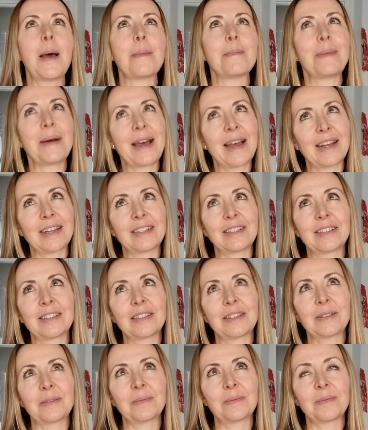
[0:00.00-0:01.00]

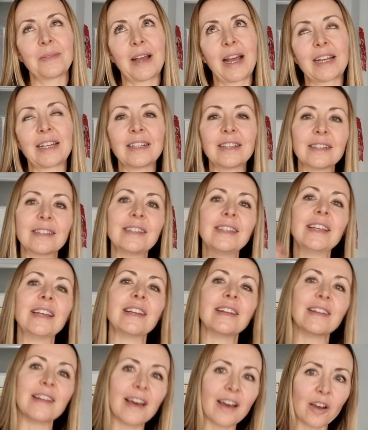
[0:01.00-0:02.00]
but I didn't see
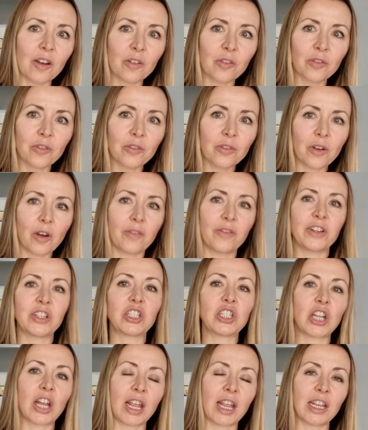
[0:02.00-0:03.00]
enough of a
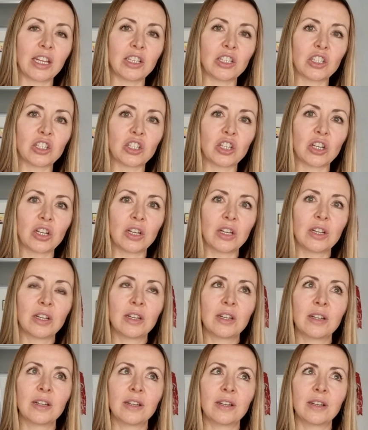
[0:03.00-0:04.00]
change
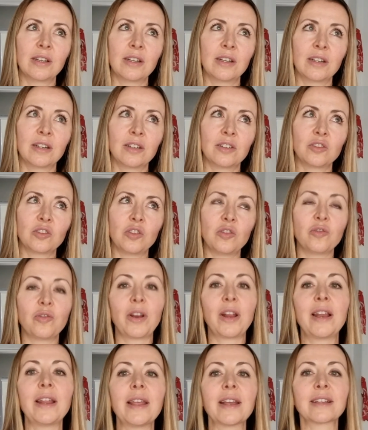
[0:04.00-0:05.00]
to
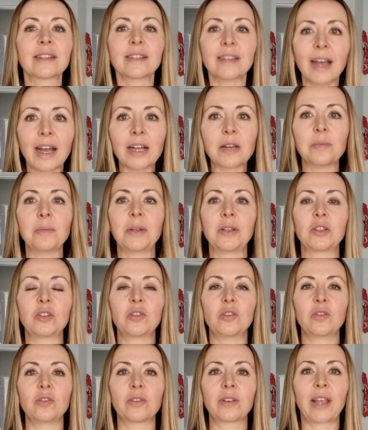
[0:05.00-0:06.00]
really excite me
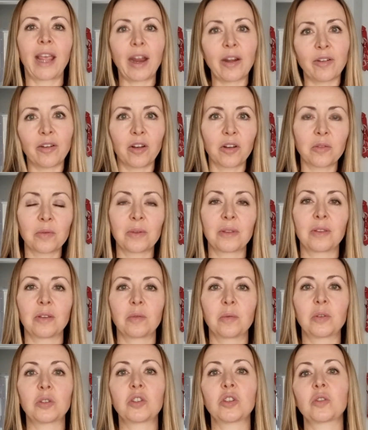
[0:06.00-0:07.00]
to carry on with
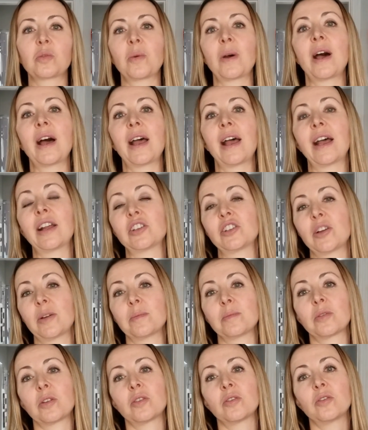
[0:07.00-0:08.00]
it, which is why I
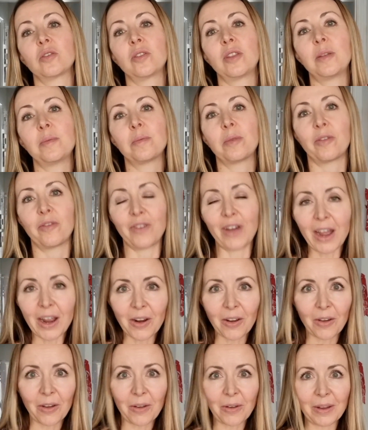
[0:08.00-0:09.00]
jumped onto the
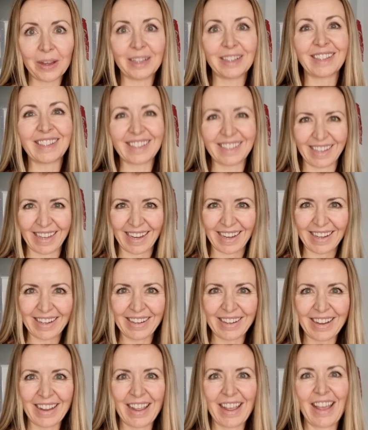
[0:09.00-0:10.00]
Profhilo instead.
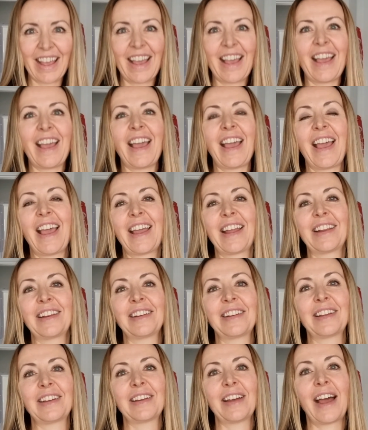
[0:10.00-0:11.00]

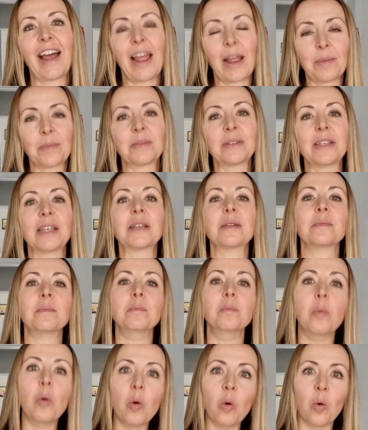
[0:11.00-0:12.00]
And I am seeing
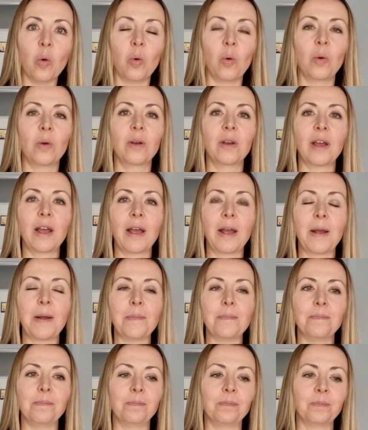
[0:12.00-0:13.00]
more
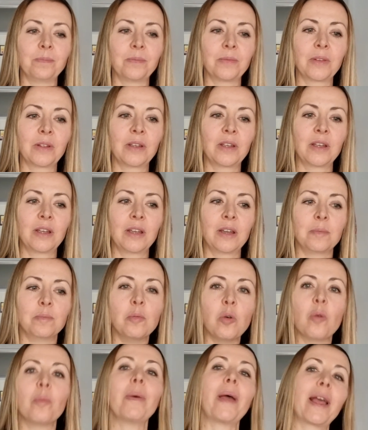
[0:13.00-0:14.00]

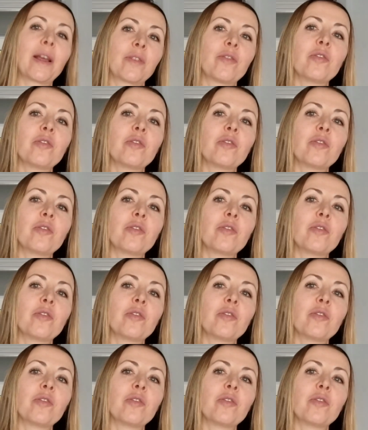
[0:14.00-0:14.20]
bang